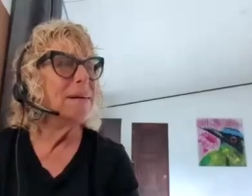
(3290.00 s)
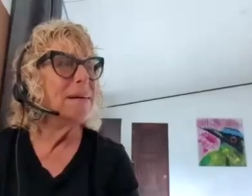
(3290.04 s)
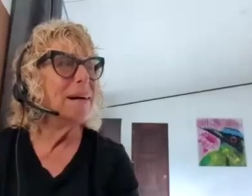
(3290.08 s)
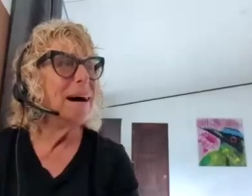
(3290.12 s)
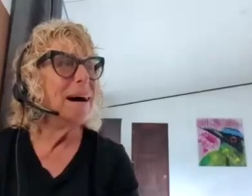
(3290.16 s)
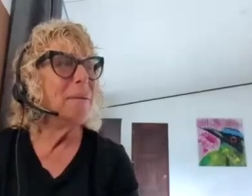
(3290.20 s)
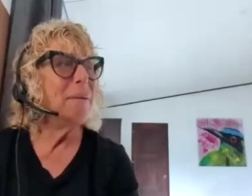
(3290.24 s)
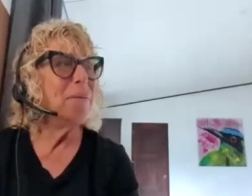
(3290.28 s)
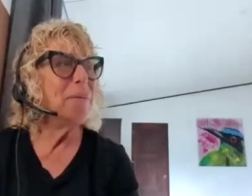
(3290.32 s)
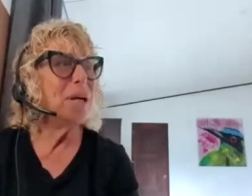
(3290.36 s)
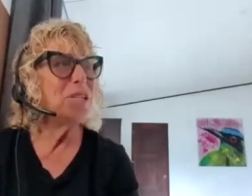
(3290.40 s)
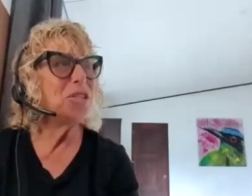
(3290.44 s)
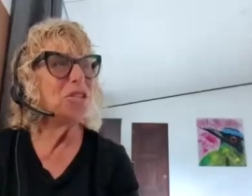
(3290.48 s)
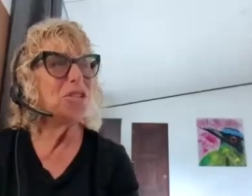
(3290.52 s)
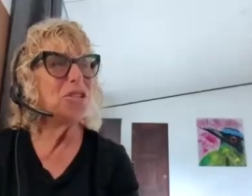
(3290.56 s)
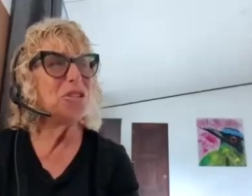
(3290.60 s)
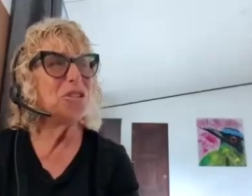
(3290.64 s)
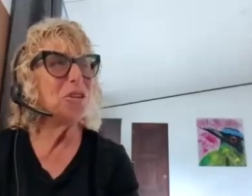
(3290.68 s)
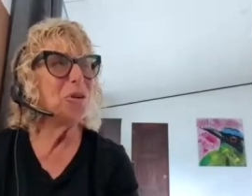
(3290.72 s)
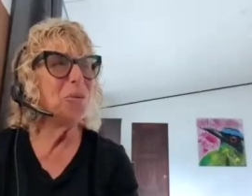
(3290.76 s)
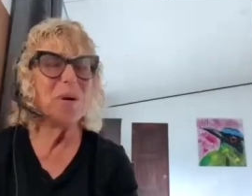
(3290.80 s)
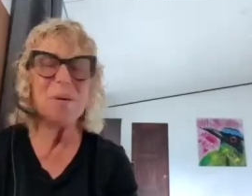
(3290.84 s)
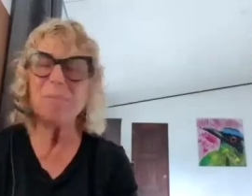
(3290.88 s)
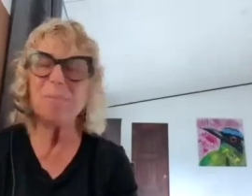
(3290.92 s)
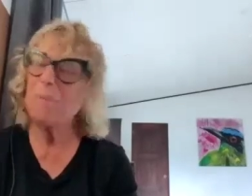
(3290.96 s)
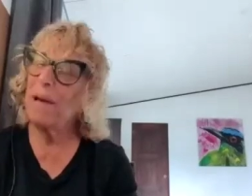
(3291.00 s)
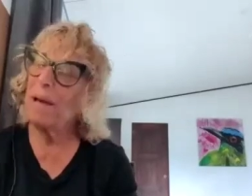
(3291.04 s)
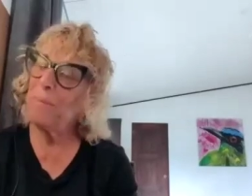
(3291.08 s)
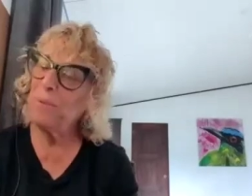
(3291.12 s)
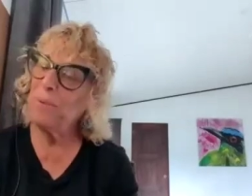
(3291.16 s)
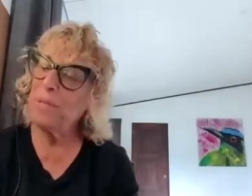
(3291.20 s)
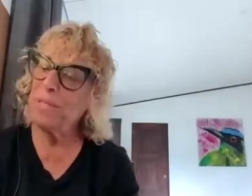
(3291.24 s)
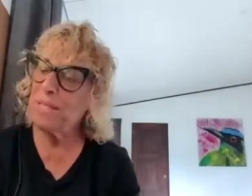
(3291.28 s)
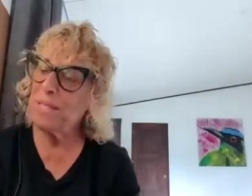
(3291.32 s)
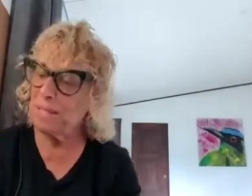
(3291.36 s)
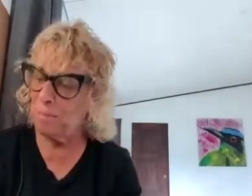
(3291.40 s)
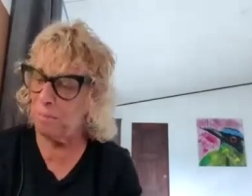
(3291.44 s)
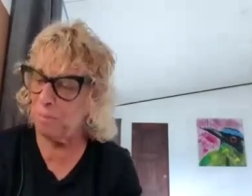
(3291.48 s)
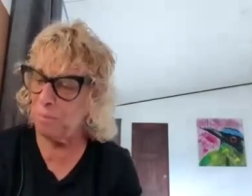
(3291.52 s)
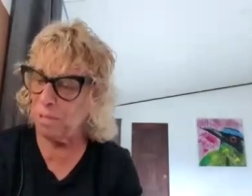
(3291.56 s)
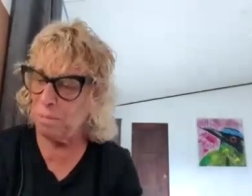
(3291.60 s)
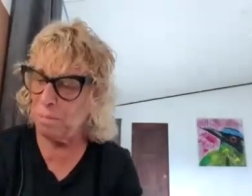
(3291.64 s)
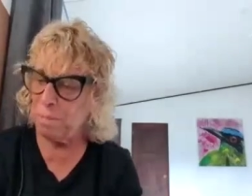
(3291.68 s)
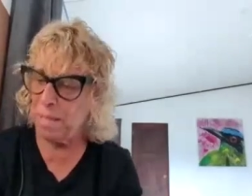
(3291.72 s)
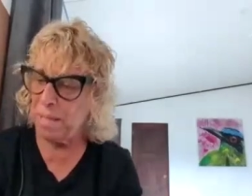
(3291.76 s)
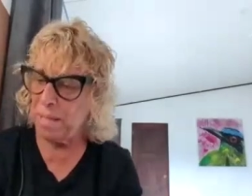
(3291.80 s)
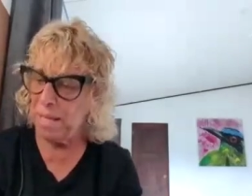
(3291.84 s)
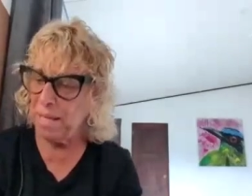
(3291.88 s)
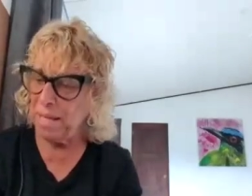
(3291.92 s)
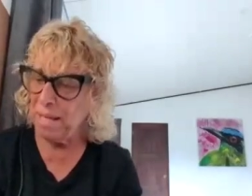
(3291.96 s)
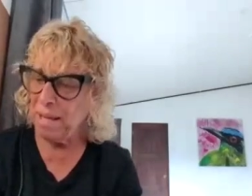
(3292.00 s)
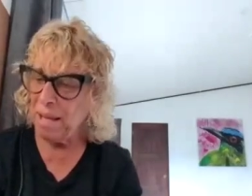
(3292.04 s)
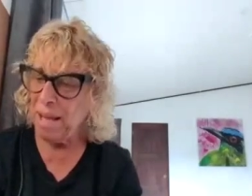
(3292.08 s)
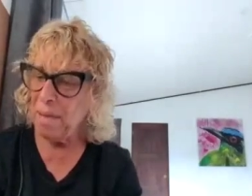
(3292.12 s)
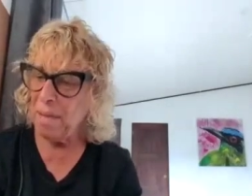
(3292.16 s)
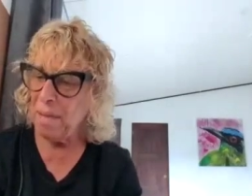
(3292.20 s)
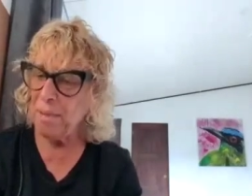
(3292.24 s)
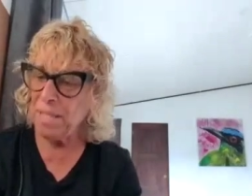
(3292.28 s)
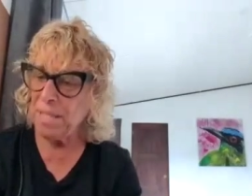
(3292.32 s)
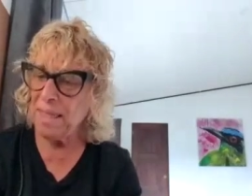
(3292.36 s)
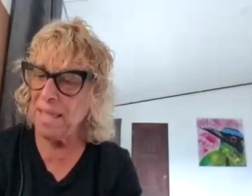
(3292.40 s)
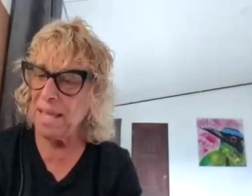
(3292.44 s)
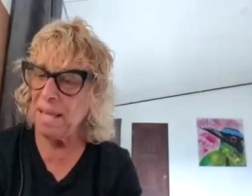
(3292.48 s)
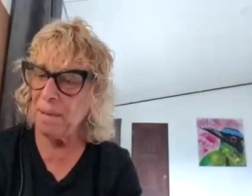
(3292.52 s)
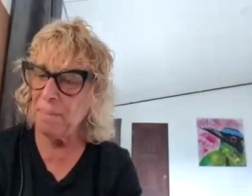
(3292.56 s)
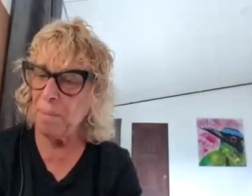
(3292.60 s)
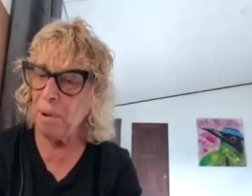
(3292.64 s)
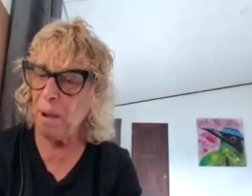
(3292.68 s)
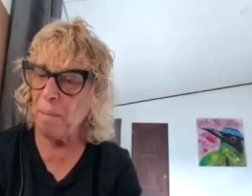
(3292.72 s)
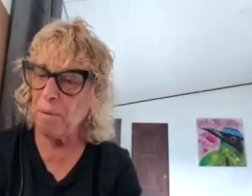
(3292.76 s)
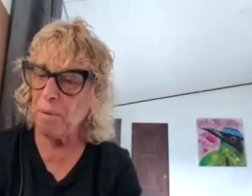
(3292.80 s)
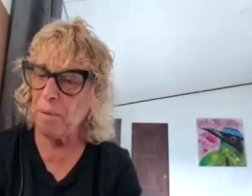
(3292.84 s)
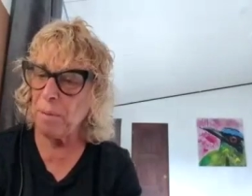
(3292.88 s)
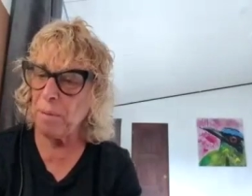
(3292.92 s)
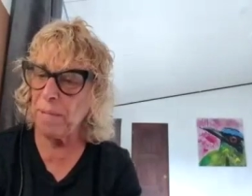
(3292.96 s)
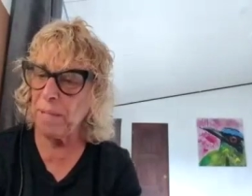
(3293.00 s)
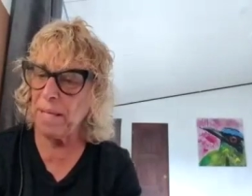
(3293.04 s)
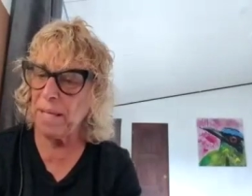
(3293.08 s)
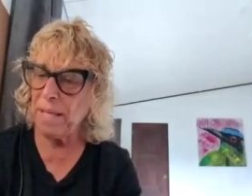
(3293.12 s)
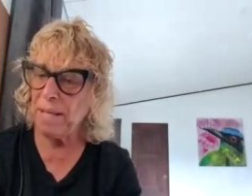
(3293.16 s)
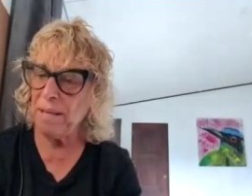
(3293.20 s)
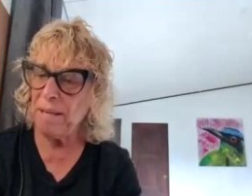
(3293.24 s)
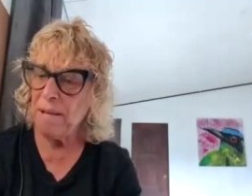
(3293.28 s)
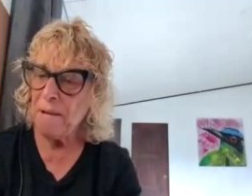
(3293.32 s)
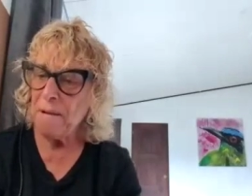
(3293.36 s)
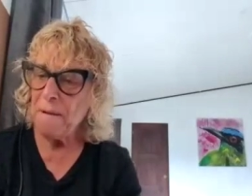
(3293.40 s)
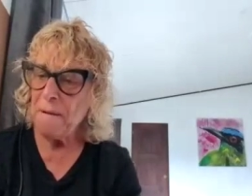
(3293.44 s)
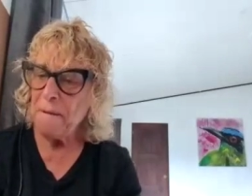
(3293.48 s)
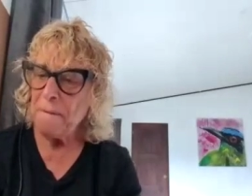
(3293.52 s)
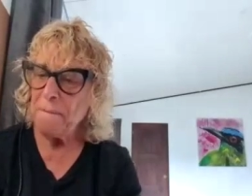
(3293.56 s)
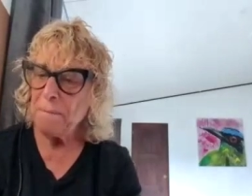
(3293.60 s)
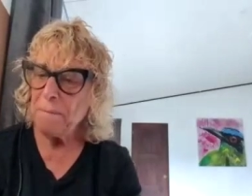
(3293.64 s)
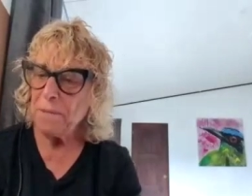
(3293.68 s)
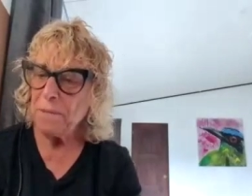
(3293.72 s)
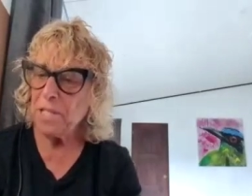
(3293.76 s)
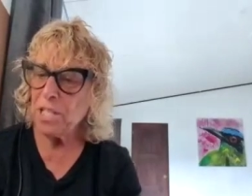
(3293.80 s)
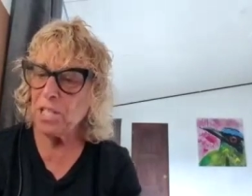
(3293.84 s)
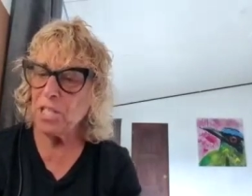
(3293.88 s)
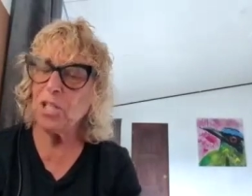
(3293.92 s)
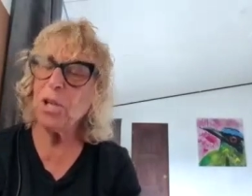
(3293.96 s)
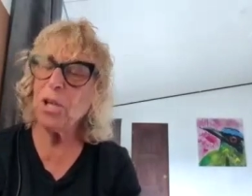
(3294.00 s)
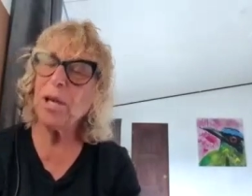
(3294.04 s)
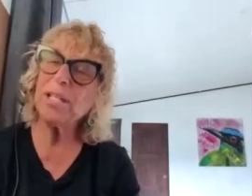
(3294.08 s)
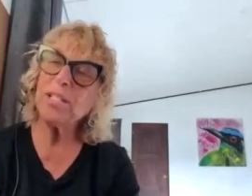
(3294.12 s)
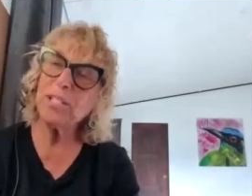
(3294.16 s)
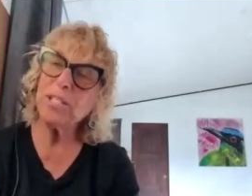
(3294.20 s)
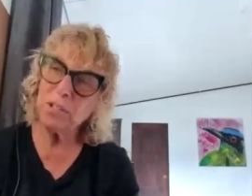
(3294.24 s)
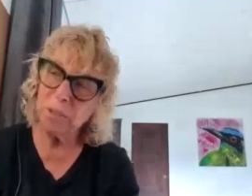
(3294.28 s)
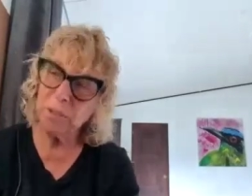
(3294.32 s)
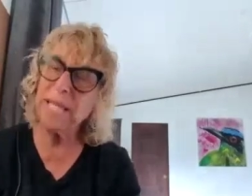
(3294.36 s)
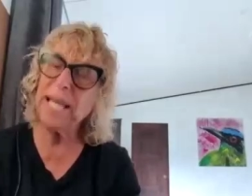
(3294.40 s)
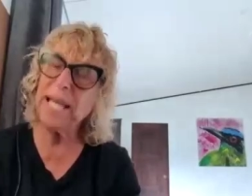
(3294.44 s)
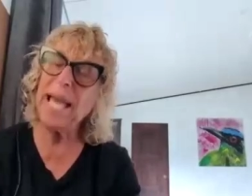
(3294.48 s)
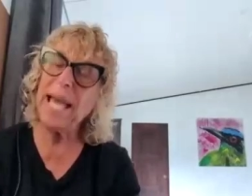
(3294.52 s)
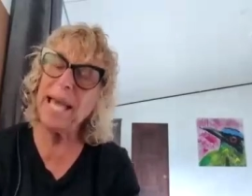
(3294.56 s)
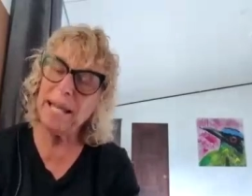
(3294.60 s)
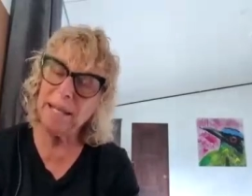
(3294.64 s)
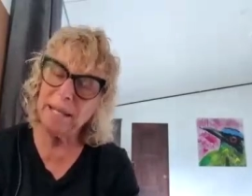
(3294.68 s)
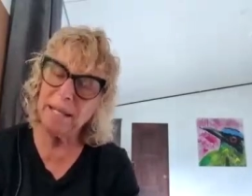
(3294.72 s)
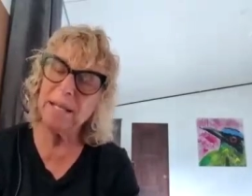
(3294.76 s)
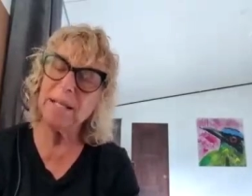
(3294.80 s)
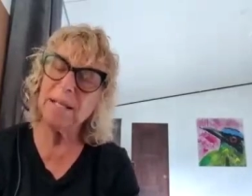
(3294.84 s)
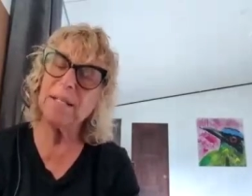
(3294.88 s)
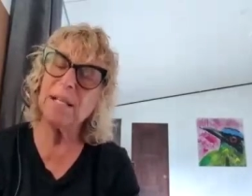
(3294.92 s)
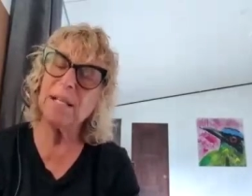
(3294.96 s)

I'm not sure what my wisdom would be. I would think probably to again